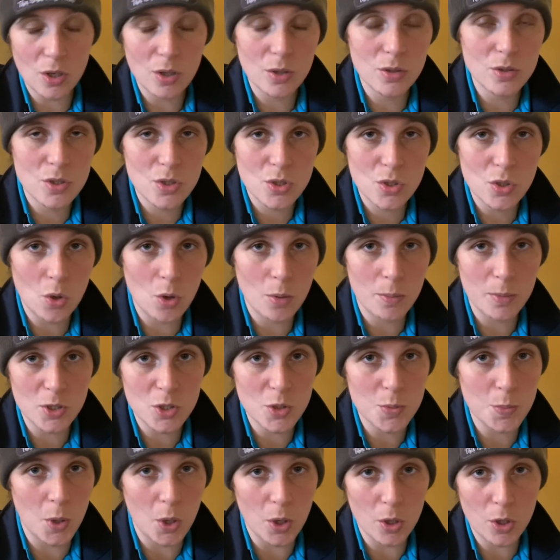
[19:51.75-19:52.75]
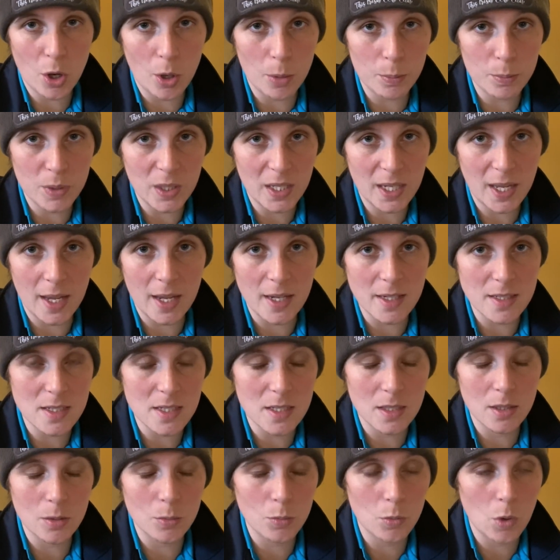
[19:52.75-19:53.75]
so much more
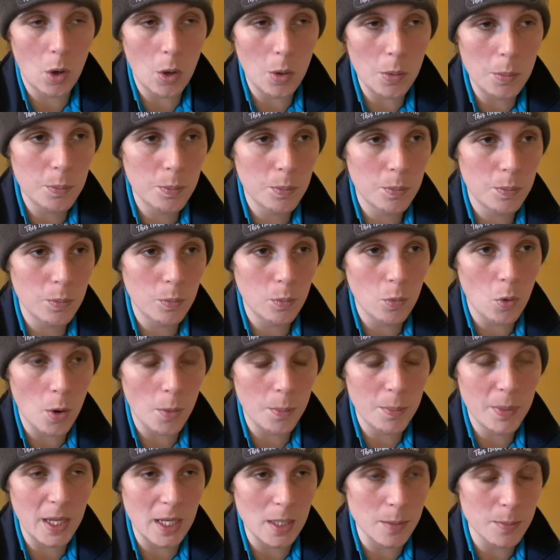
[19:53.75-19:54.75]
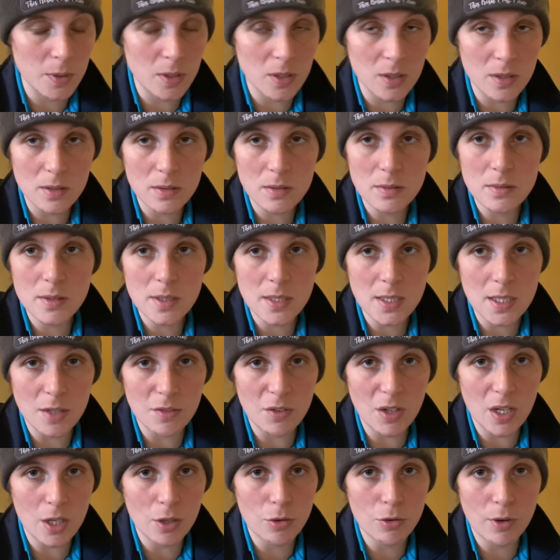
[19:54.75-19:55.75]
complicated than what people give
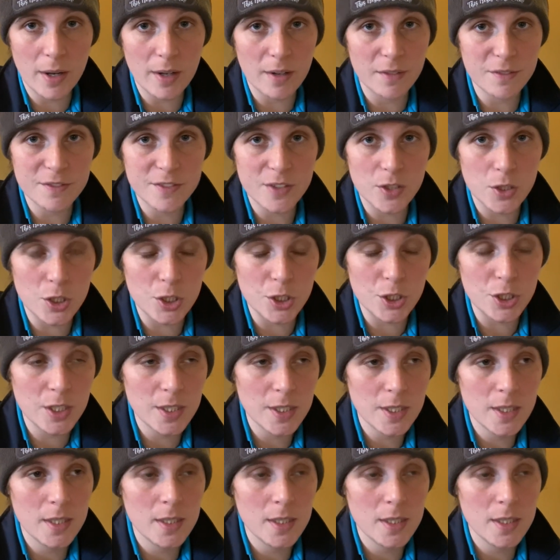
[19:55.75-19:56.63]
it credit for.